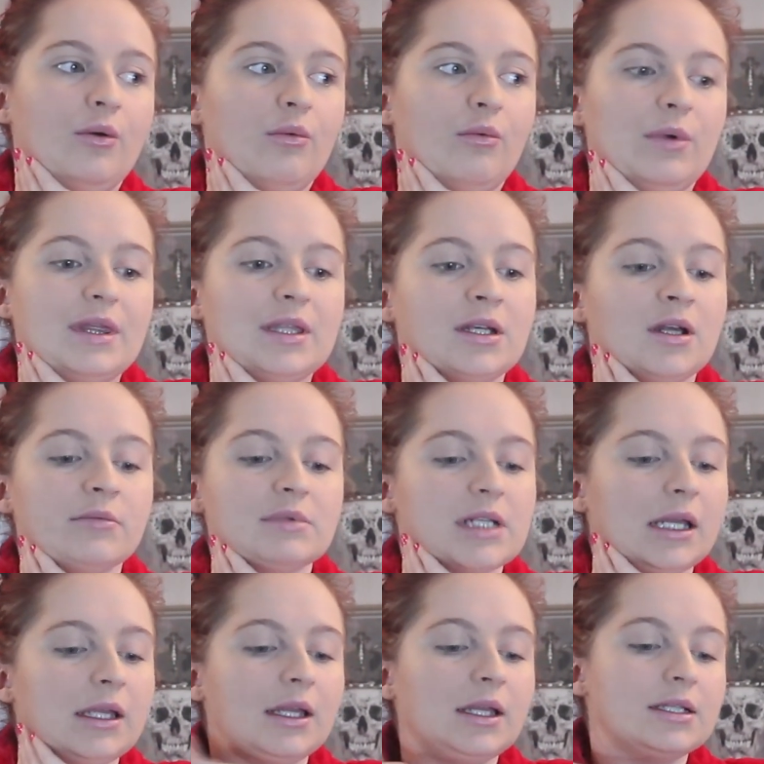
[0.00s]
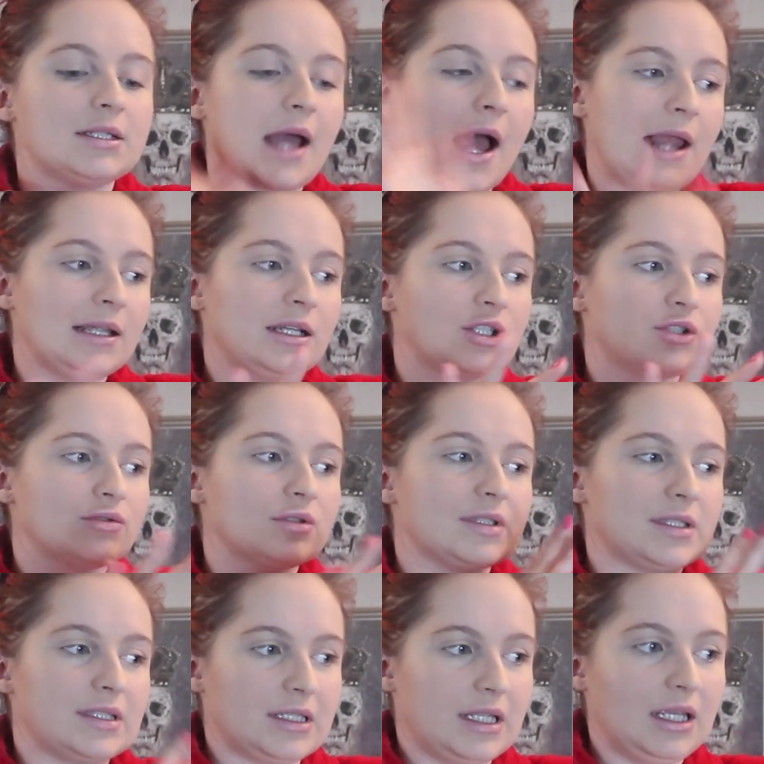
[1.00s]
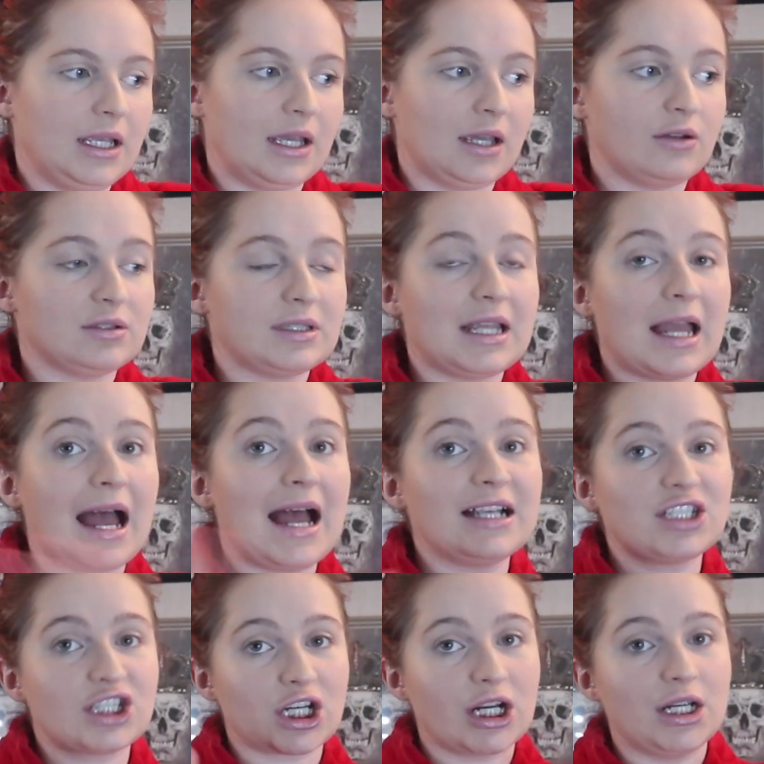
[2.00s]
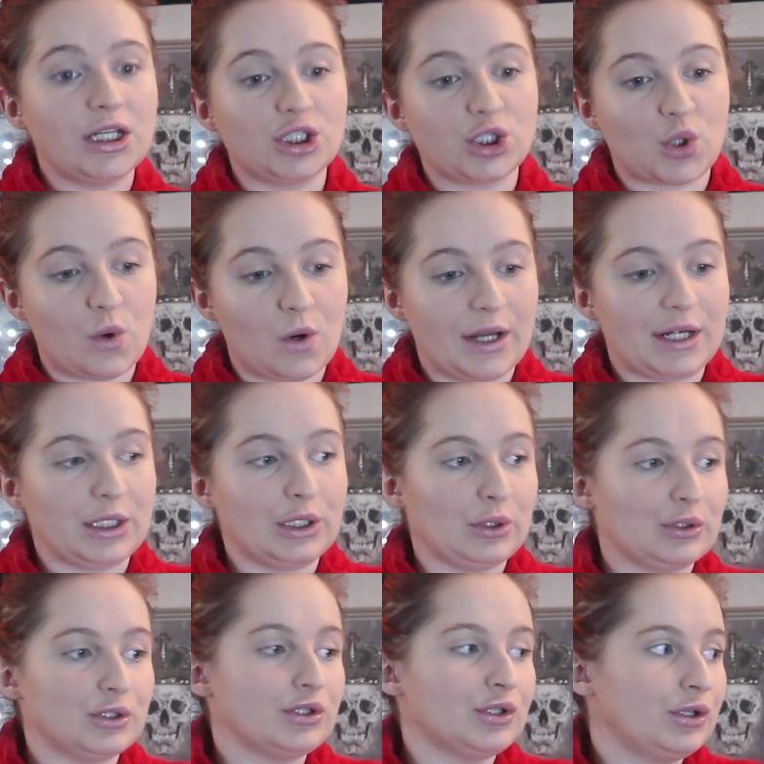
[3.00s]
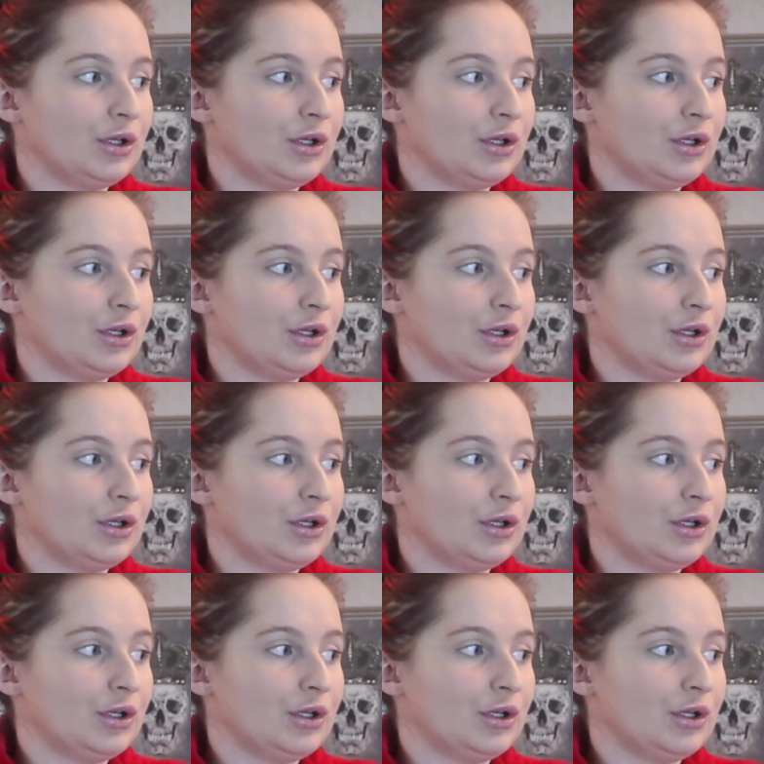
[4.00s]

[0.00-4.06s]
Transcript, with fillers: with an updated Alex Jaws and skincare, because it has changed quite a lot.